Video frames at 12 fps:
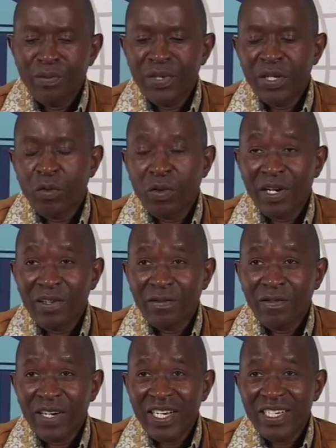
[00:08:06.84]
be
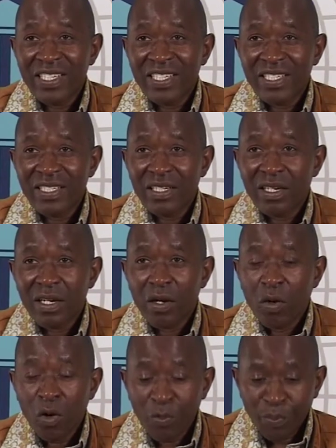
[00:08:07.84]
qualified
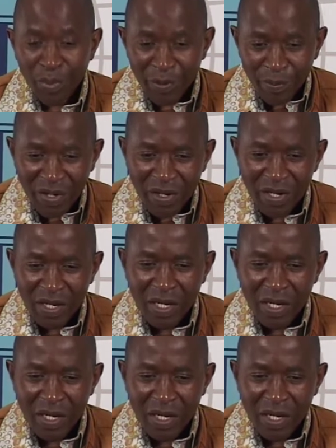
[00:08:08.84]
on paper,